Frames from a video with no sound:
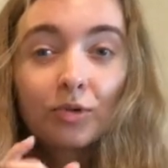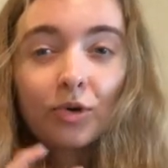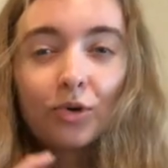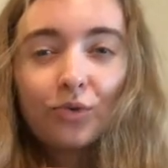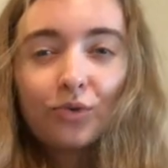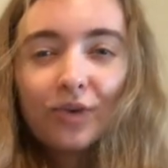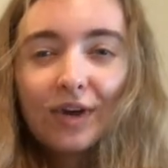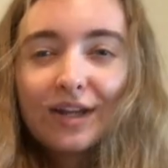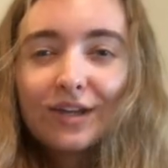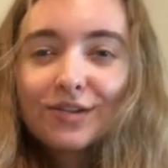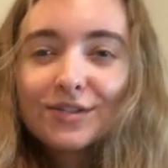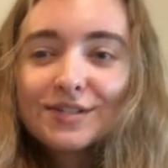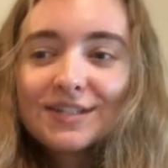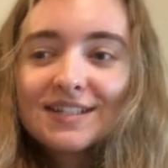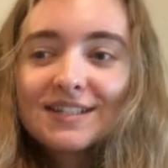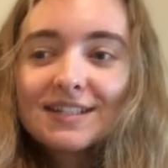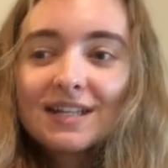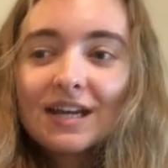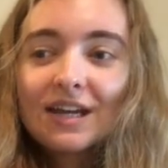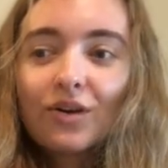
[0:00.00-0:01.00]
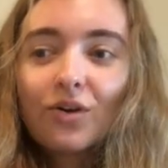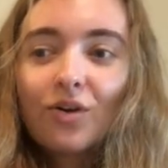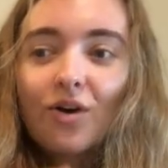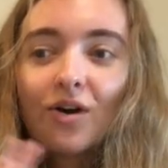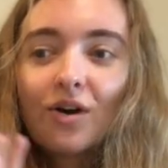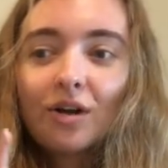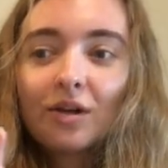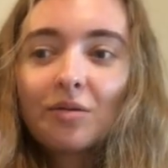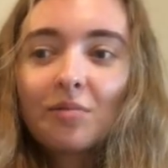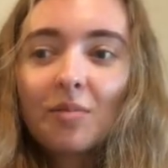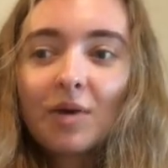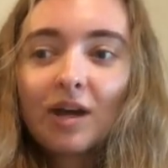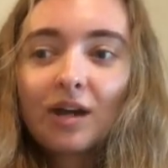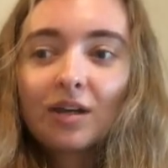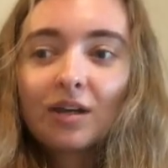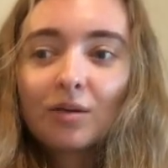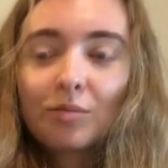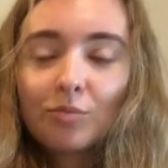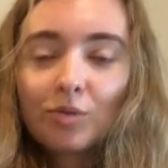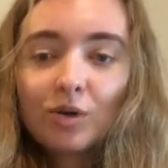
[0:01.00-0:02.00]
greater detail on my
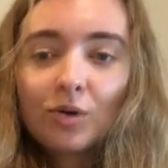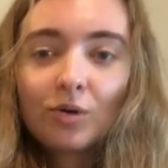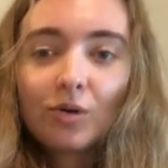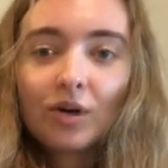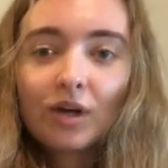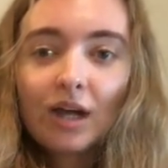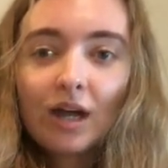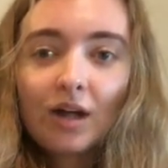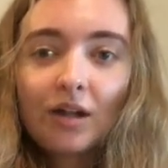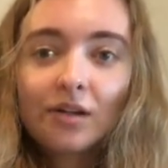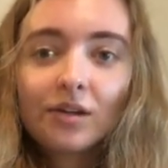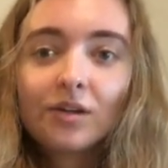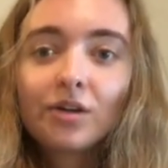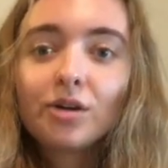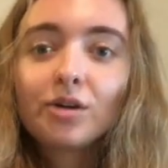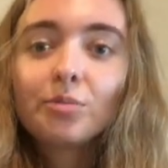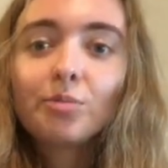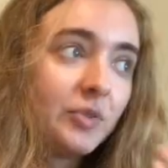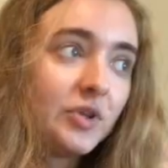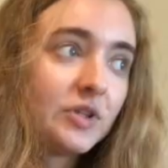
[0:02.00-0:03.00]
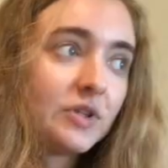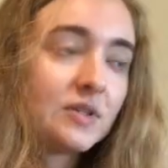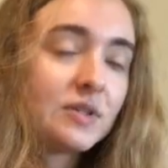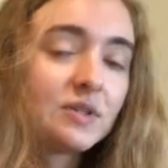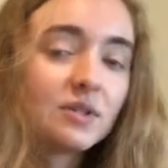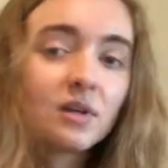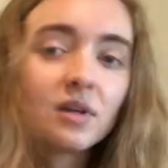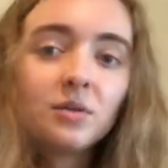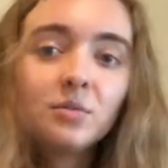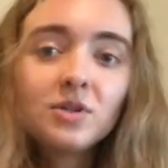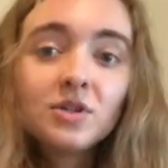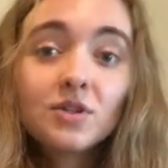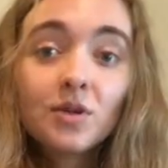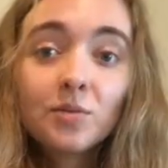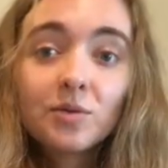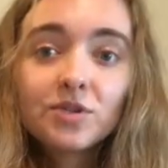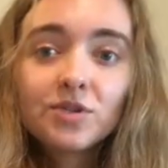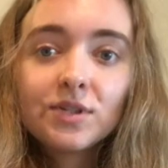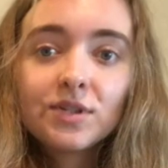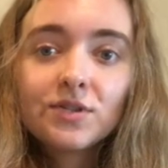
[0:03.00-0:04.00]
computer calendar, but this is gonna be so
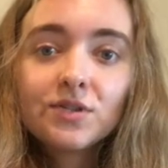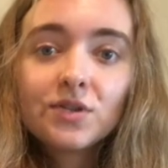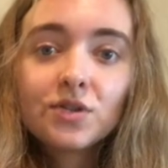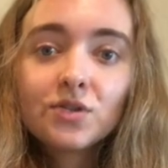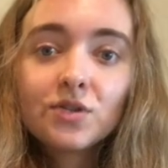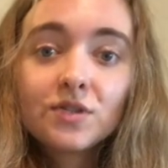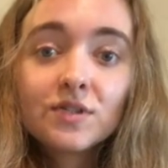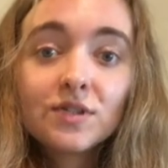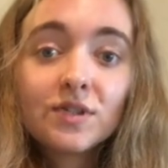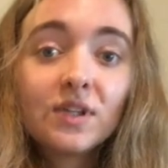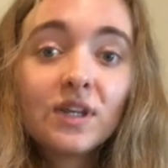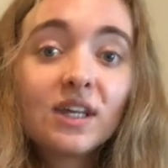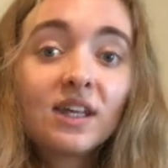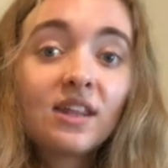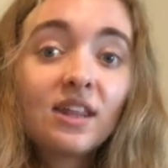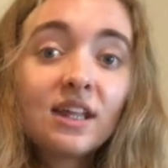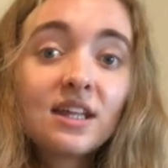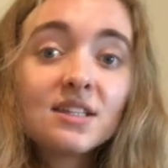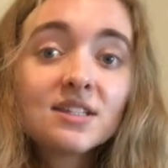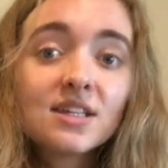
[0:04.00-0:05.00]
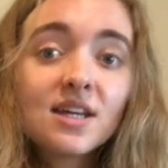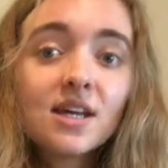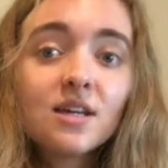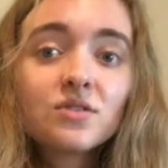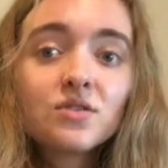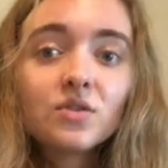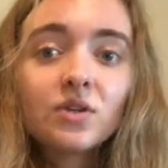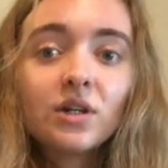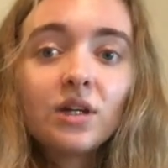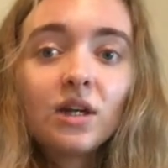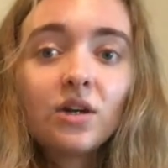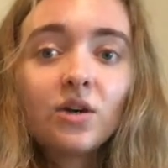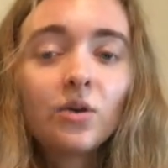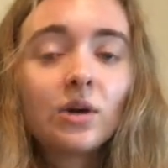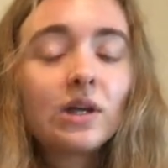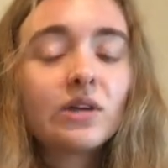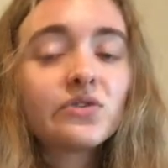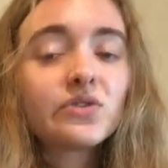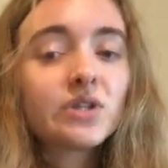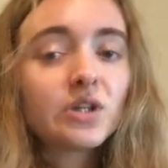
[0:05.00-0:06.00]
much easier just to like glance at so that I don't
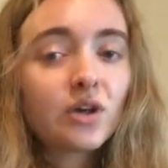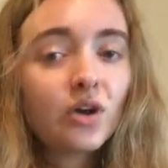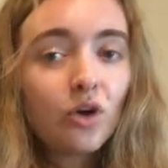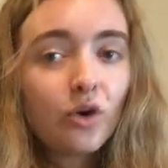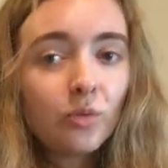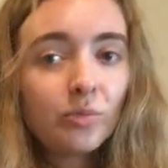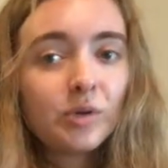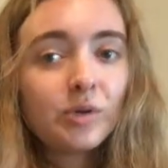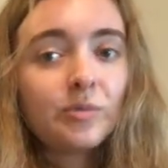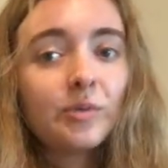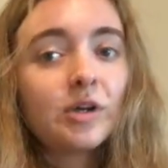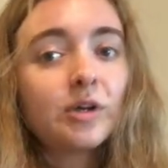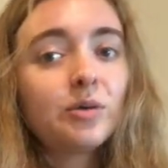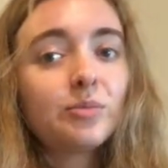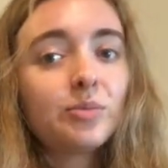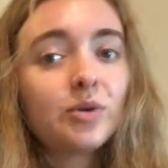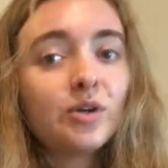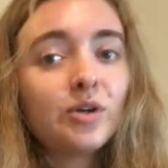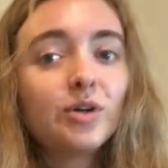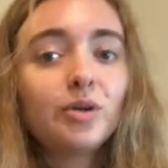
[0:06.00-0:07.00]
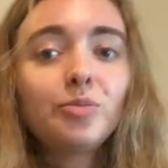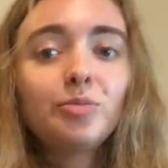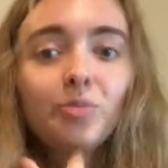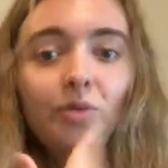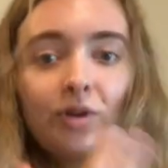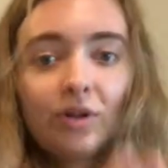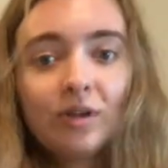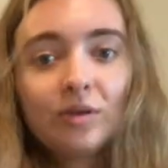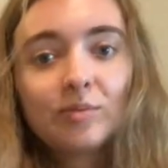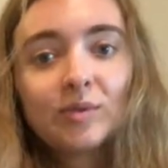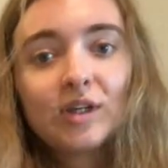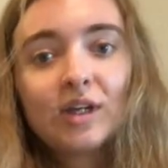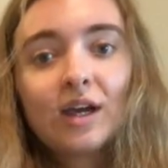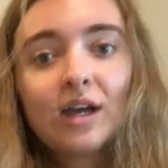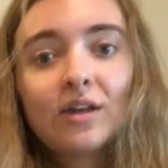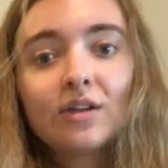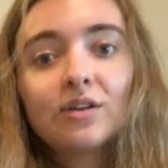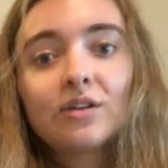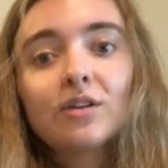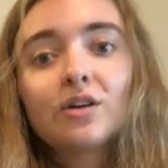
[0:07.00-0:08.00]
have to like open up my computer, pull up the
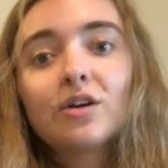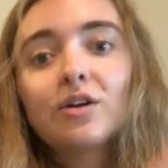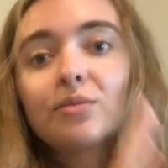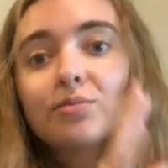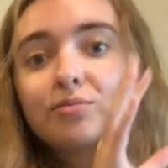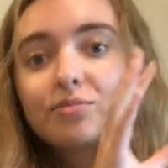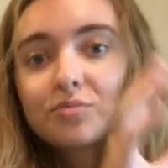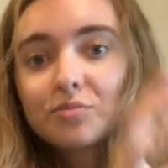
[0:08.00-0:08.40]
calendar,